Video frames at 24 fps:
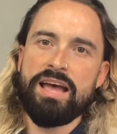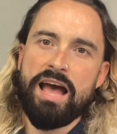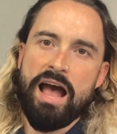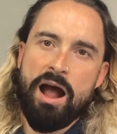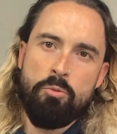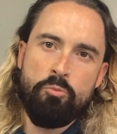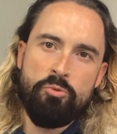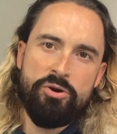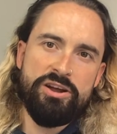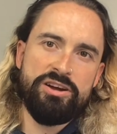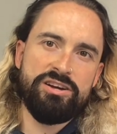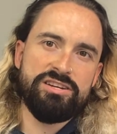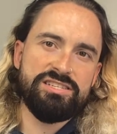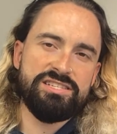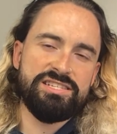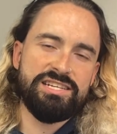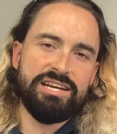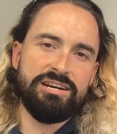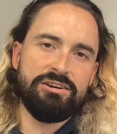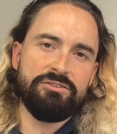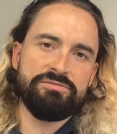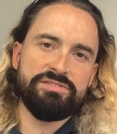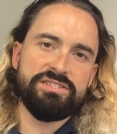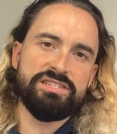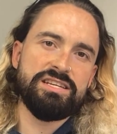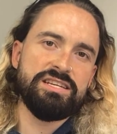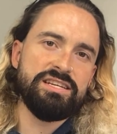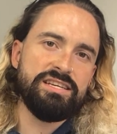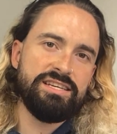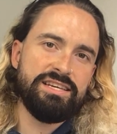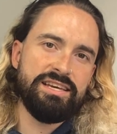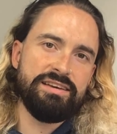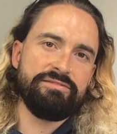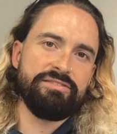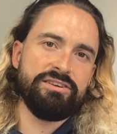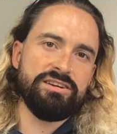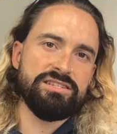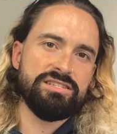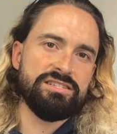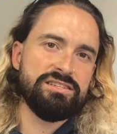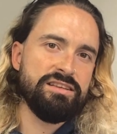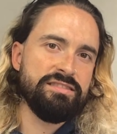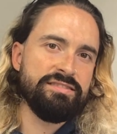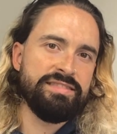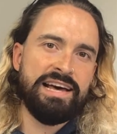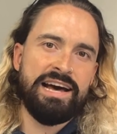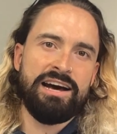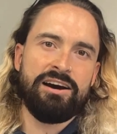and we ourselves give us
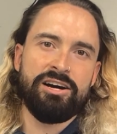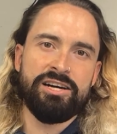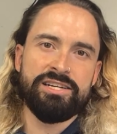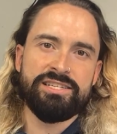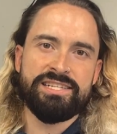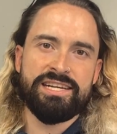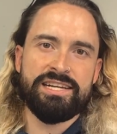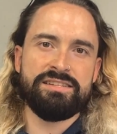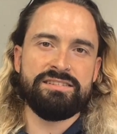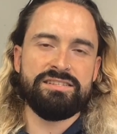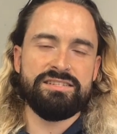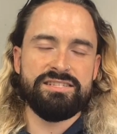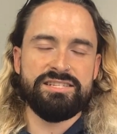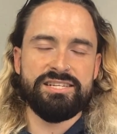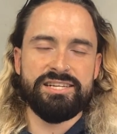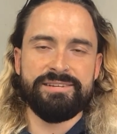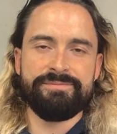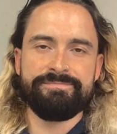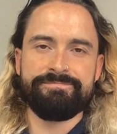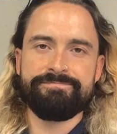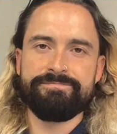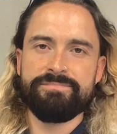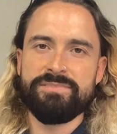that identity.